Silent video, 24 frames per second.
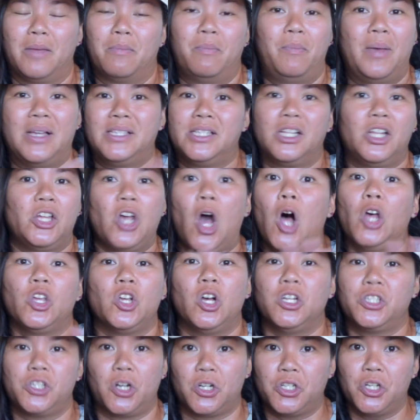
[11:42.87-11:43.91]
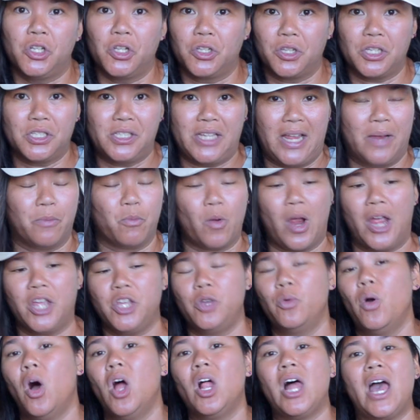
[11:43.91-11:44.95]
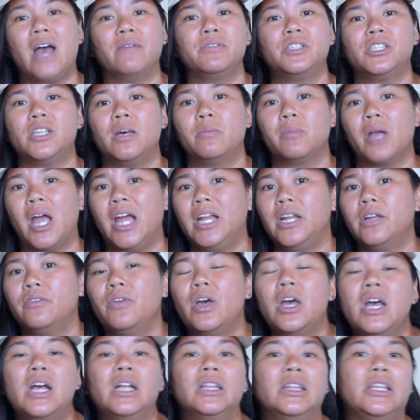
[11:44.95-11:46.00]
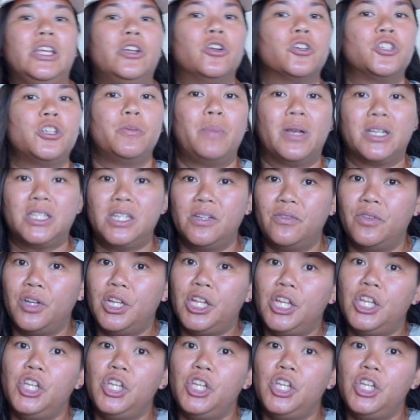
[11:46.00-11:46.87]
basically all y'all start to look the same, right? You all have some kind of leadership activity.